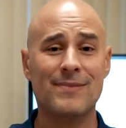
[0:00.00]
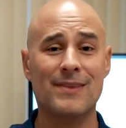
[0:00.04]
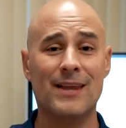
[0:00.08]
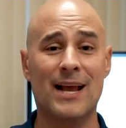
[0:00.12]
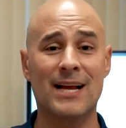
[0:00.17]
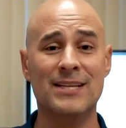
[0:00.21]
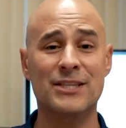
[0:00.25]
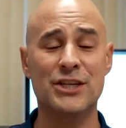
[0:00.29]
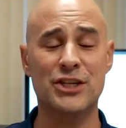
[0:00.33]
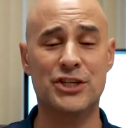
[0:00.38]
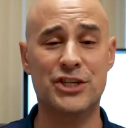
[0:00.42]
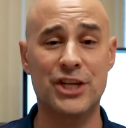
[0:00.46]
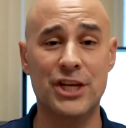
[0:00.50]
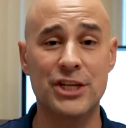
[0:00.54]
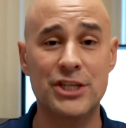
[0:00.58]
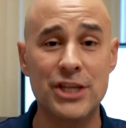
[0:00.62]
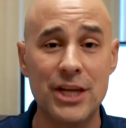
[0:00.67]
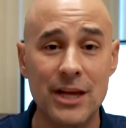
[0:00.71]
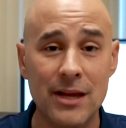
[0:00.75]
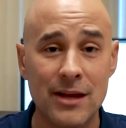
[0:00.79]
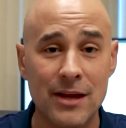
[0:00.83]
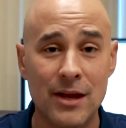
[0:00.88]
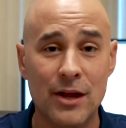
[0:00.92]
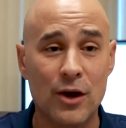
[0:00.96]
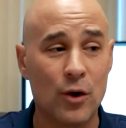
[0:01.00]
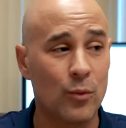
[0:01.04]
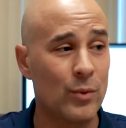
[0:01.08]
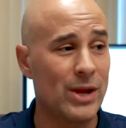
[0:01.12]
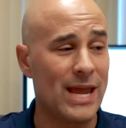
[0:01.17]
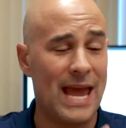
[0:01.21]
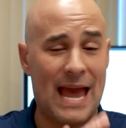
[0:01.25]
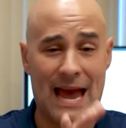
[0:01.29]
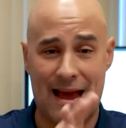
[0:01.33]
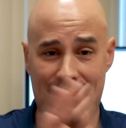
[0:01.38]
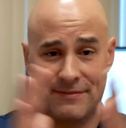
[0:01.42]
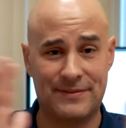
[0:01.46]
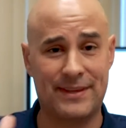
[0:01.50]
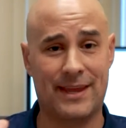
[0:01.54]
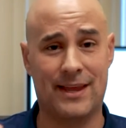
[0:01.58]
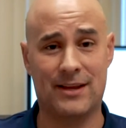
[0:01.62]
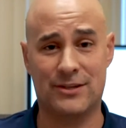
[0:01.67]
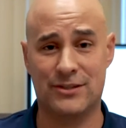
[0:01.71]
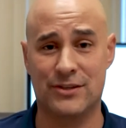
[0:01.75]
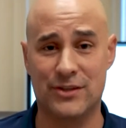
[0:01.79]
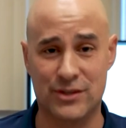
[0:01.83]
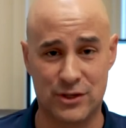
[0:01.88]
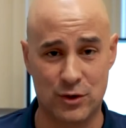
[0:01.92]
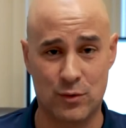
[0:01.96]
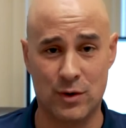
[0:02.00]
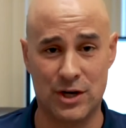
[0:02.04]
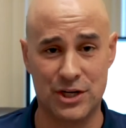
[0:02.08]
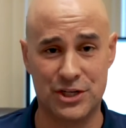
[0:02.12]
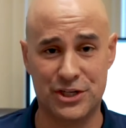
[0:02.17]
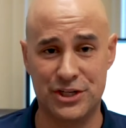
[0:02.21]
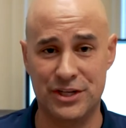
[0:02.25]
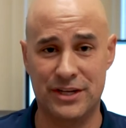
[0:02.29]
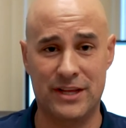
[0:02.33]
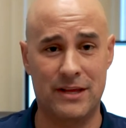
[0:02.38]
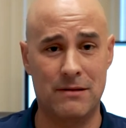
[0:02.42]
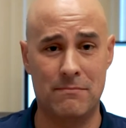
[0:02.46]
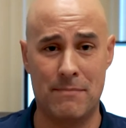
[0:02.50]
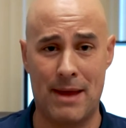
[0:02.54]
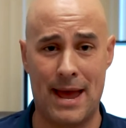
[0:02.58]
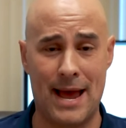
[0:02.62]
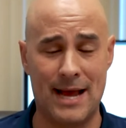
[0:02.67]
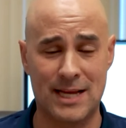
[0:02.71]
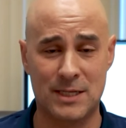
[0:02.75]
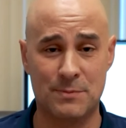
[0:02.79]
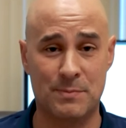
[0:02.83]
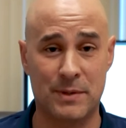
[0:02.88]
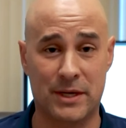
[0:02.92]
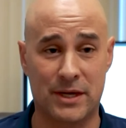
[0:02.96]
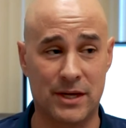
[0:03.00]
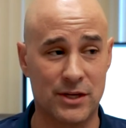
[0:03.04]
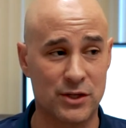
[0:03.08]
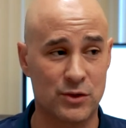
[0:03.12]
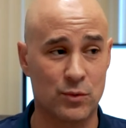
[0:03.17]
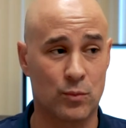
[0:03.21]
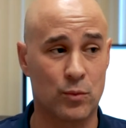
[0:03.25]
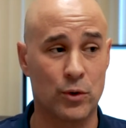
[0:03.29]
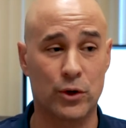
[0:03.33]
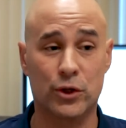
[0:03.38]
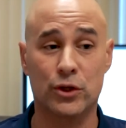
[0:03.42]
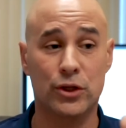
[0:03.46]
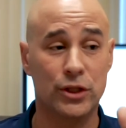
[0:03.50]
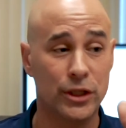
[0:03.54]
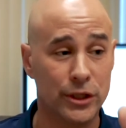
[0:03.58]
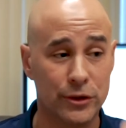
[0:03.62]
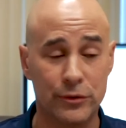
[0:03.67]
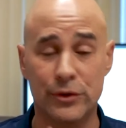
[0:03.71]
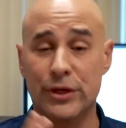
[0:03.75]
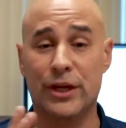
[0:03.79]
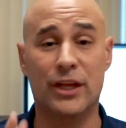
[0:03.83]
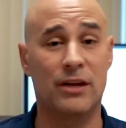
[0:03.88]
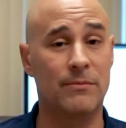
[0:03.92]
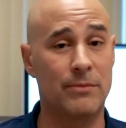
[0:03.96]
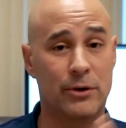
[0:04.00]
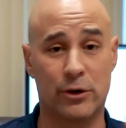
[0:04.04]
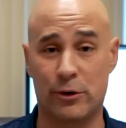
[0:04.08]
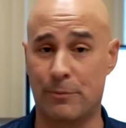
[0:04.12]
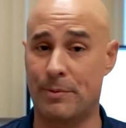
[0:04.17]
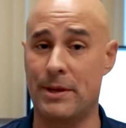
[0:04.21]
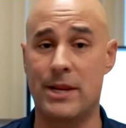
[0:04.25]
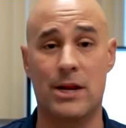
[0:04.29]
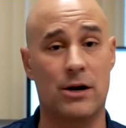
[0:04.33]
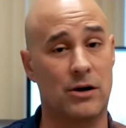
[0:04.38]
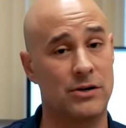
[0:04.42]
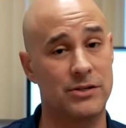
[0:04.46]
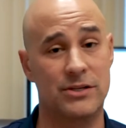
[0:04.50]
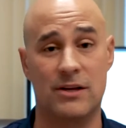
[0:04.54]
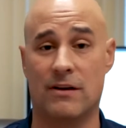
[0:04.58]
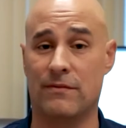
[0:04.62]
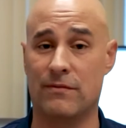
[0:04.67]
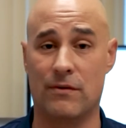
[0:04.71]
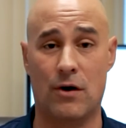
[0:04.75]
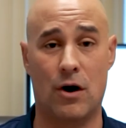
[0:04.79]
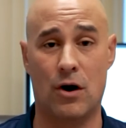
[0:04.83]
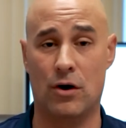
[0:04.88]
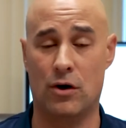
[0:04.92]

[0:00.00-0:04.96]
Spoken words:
I said, Gigi, we have to answer this question in mass because we're literally gonna be repeating ourselves